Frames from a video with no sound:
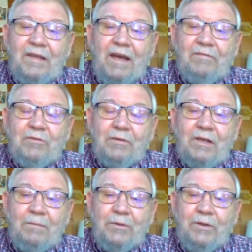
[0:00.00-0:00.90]
after a
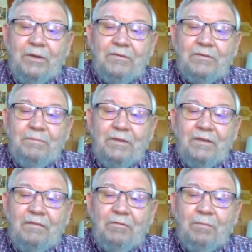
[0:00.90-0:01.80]
couple of years of
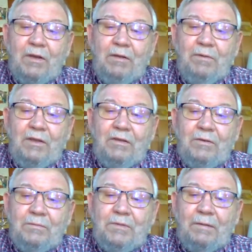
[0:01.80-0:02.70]
everybody being
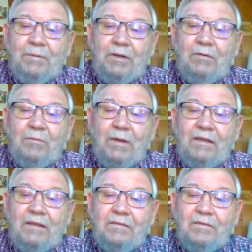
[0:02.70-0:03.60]
cooped up at home,
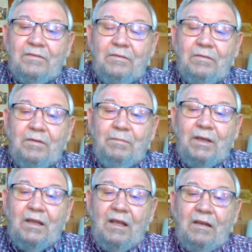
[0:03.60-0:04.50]
I think there's still going to be
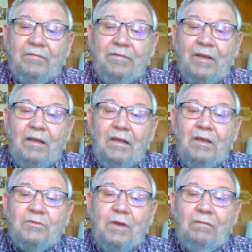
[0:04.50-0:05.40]
a lot of
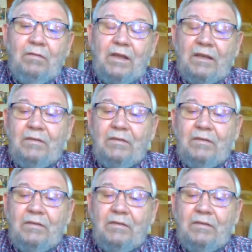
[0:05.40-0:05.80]
travel